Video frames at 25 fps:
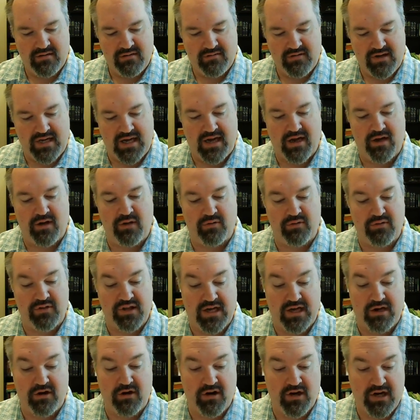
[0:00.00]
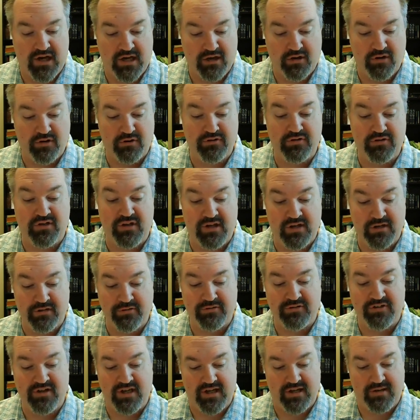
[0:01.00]
Now they are held
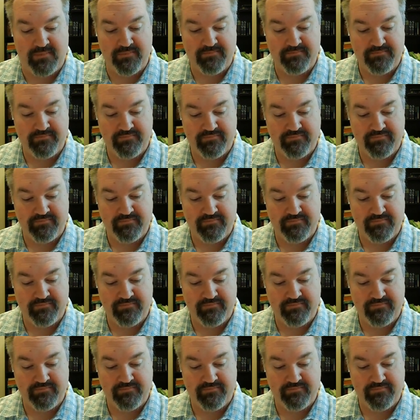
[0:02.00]
guilty.